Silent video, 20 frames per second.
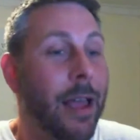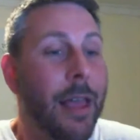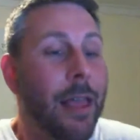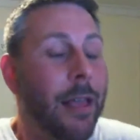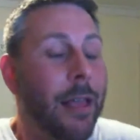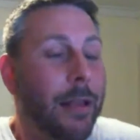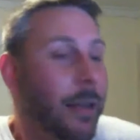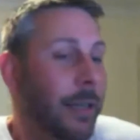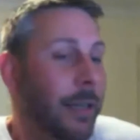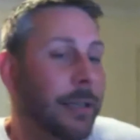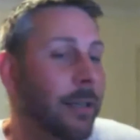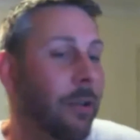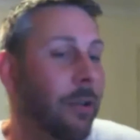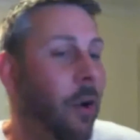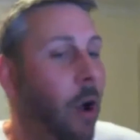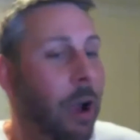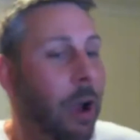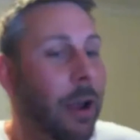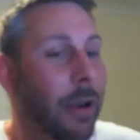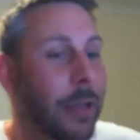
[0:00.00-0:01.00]
That's all
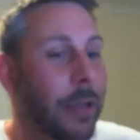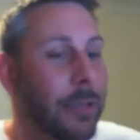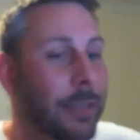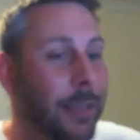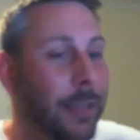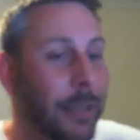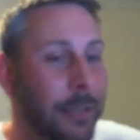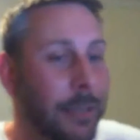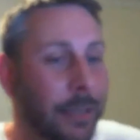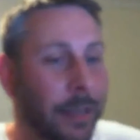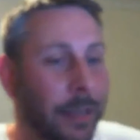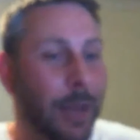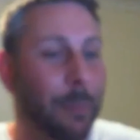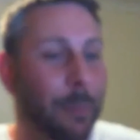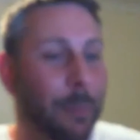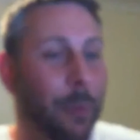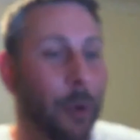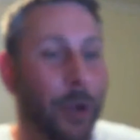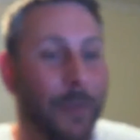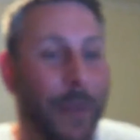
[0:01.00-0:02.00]
right. That's the only
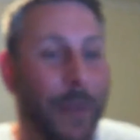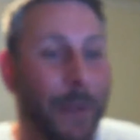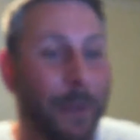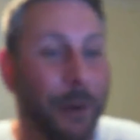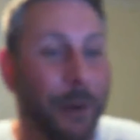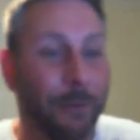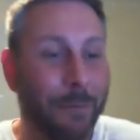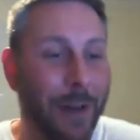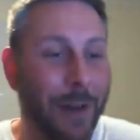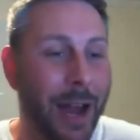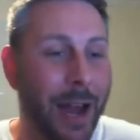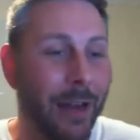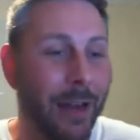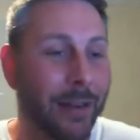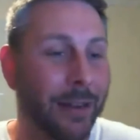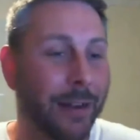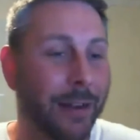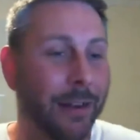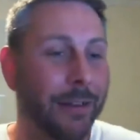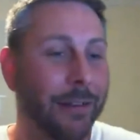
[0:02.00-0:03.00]
book I've ever read. You
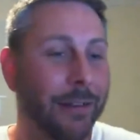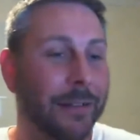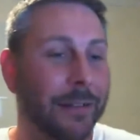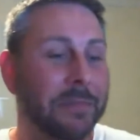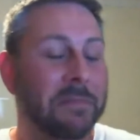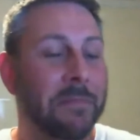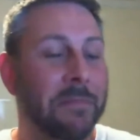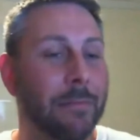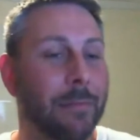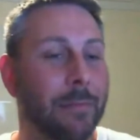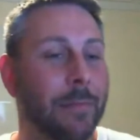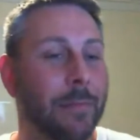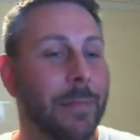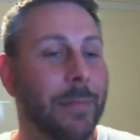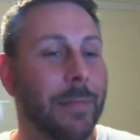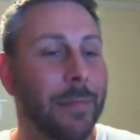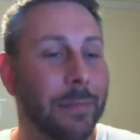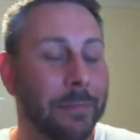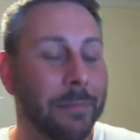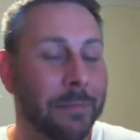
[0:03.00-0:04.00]
know,
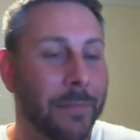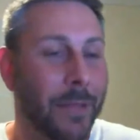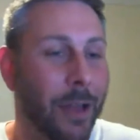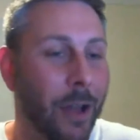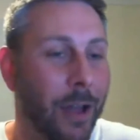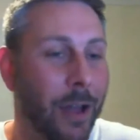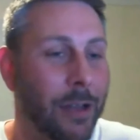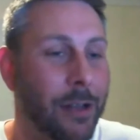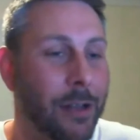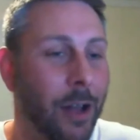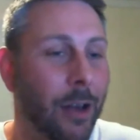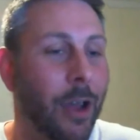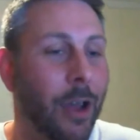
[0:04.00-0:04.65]
I like to